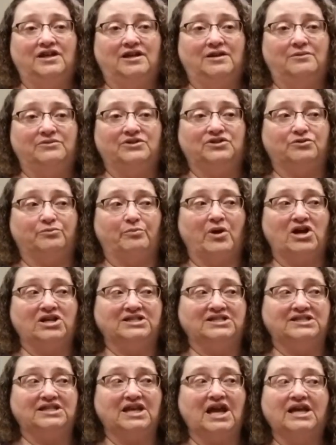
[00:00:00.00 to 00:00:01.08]
Mr. Bond's
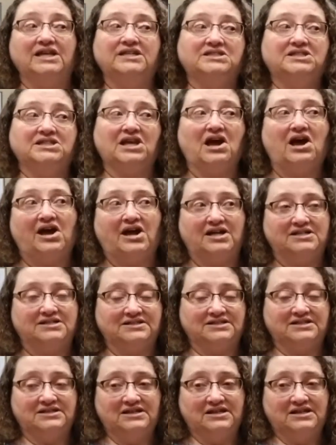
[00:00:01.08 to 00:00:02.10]
Science Guys.